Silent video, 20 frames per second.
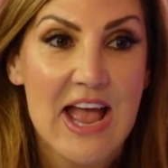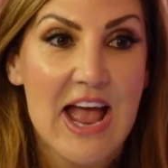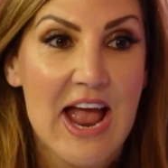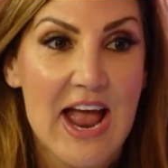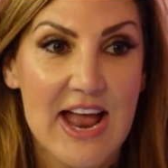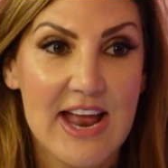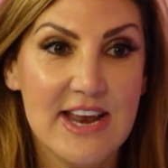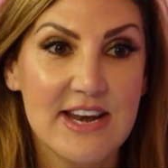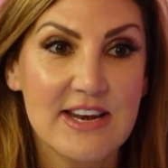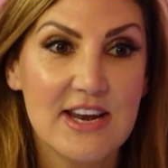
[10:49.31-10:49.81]

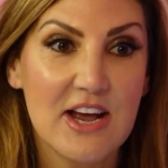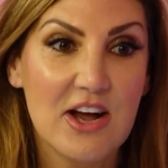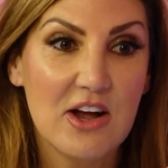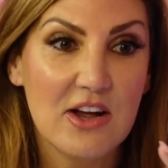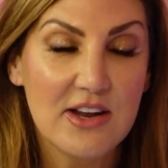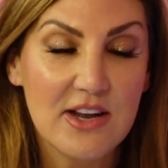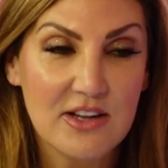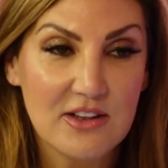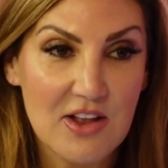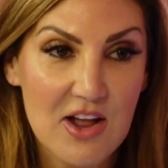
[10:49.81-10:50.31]
And
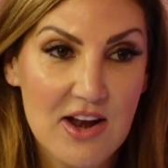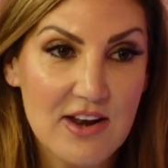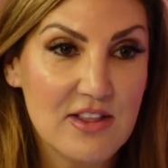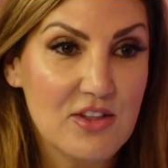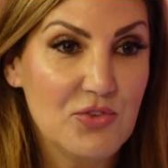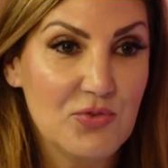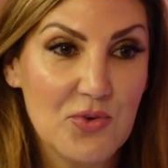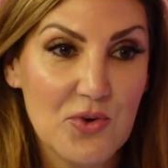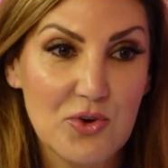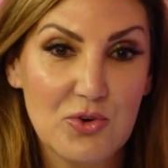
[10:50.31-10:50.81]
a lot of
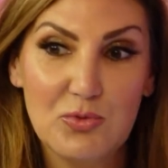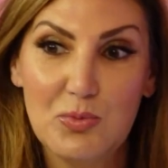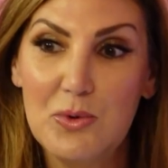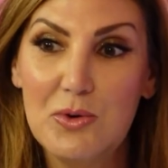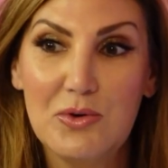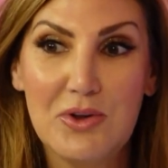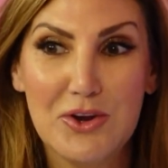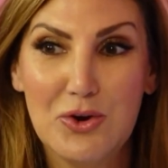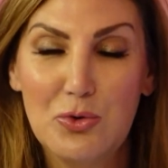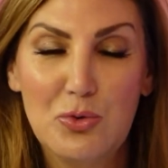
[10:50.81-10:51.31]
these photos, we
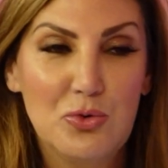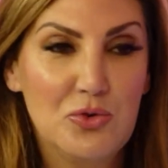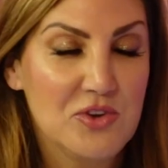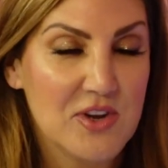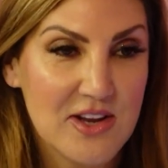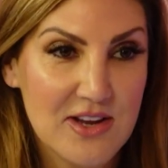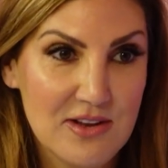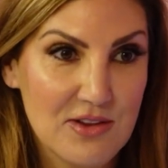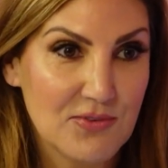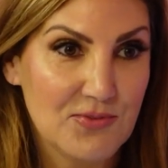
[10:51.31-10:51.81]
were like, who's
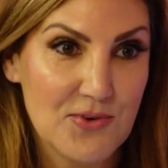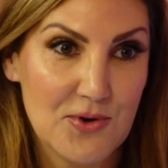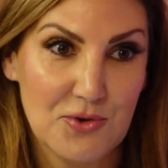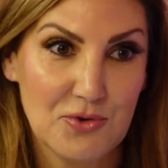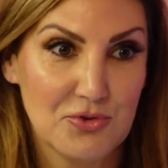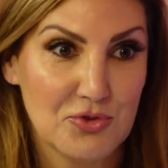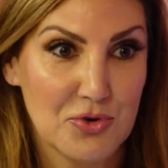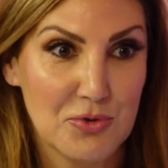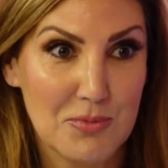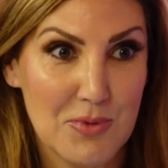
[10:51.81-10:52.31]
taking the
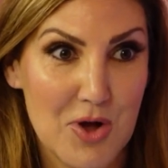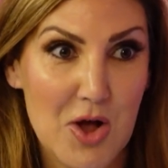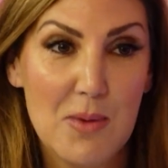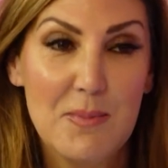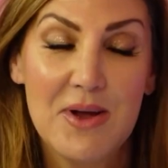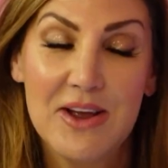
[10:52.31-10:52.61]
photos? Her mom?